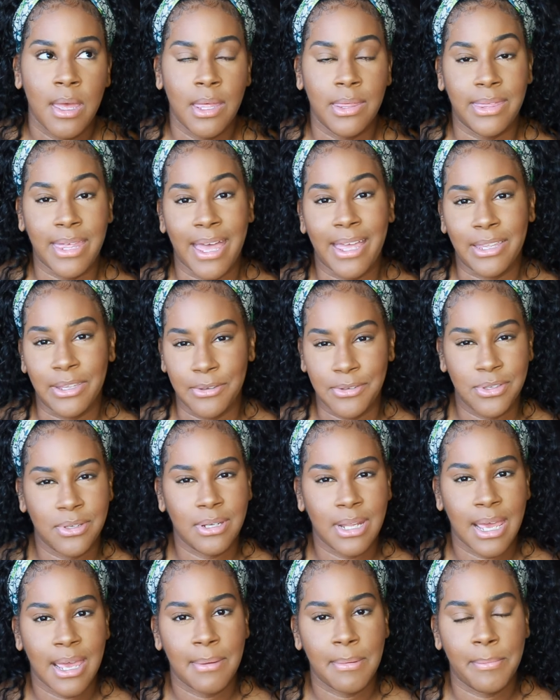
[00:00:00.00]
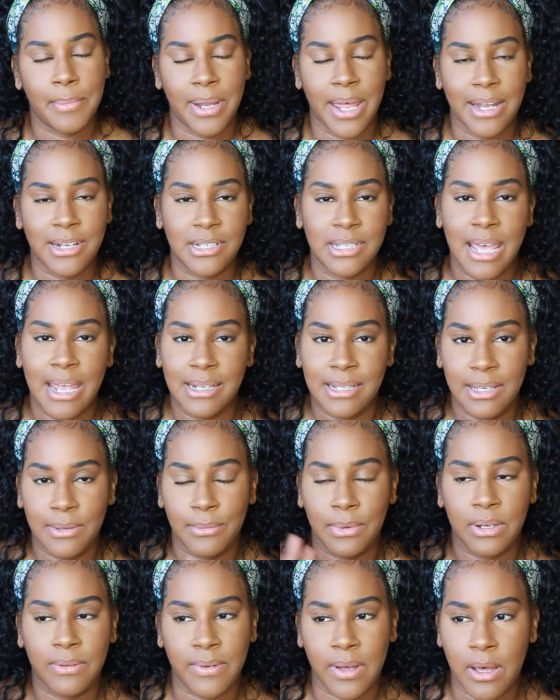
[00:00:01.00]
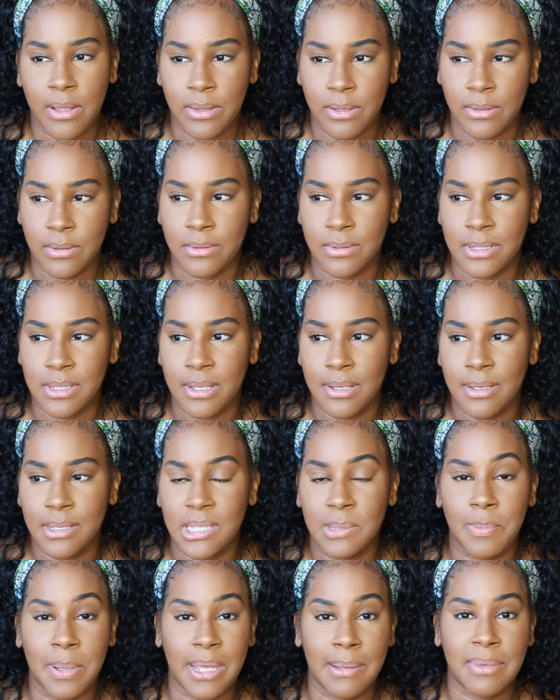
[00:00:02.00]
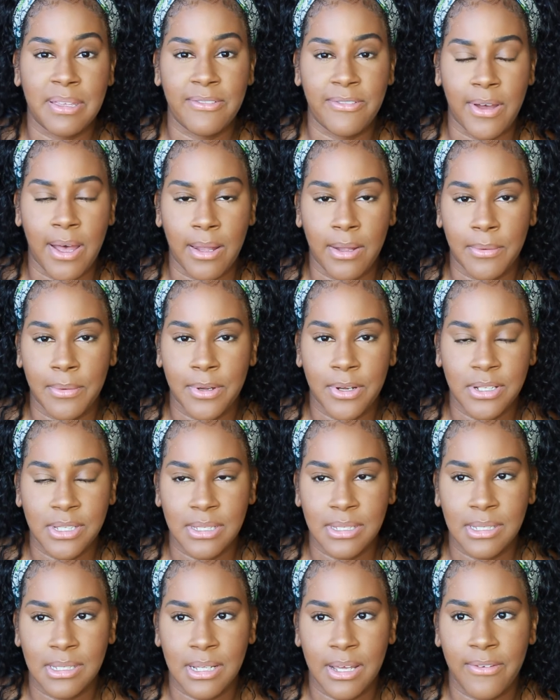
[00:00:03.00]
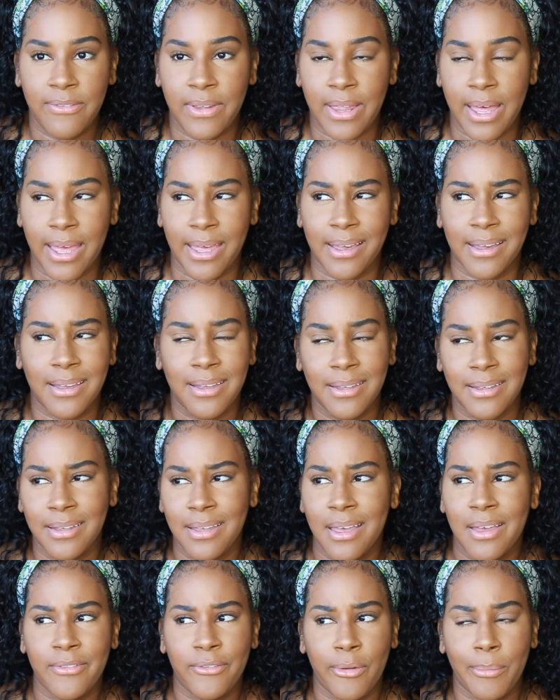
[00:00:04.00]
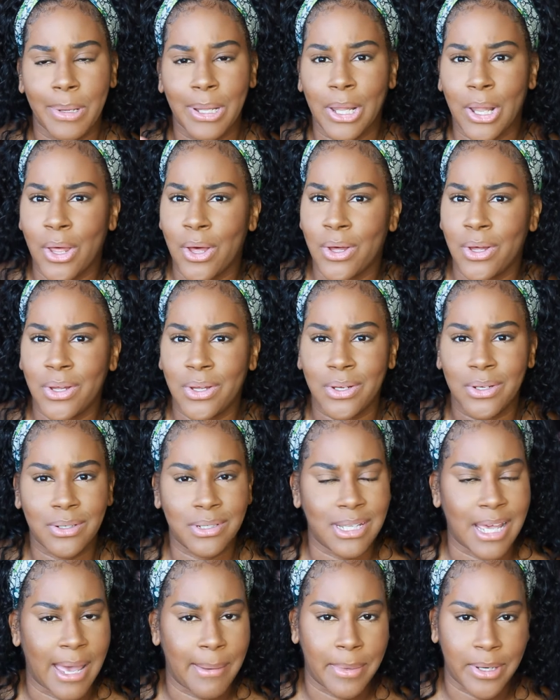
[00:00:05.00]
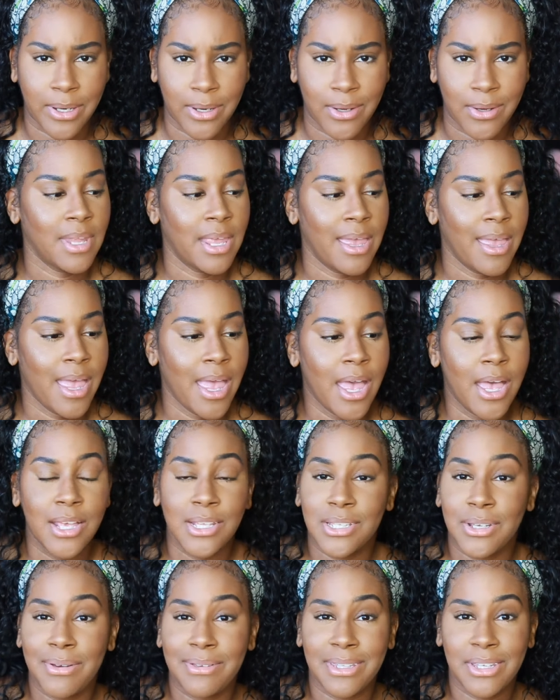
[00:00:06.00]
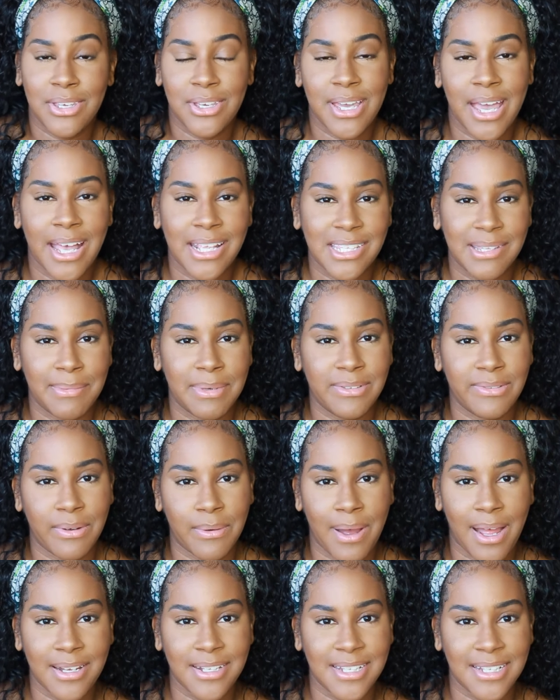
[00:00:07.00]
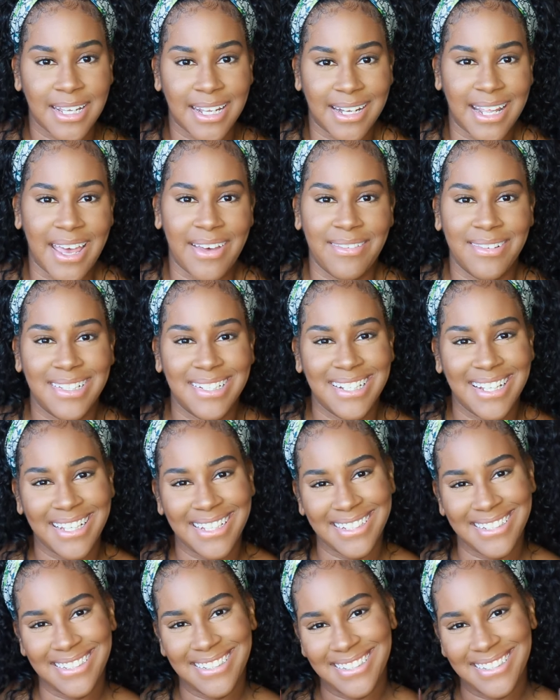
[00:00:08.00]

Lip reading: that username. But I just had to get rid of all those spammy followers and stuff, like from a long time ago. So thank you guys so much for watching, and have a good day.